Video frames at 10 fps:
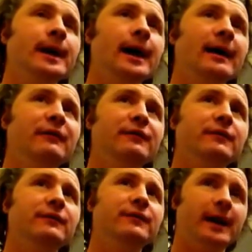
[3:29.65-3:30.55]
have
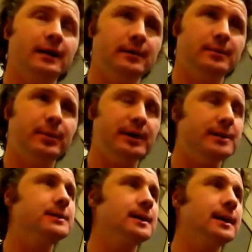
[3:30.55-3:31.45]
failed
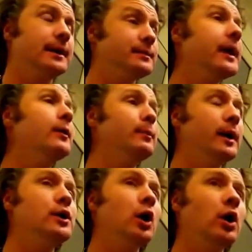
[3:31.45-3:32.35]
patients and let them down
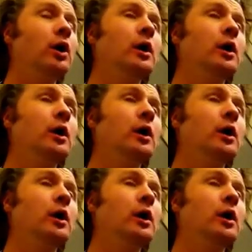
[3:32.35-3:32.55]
by not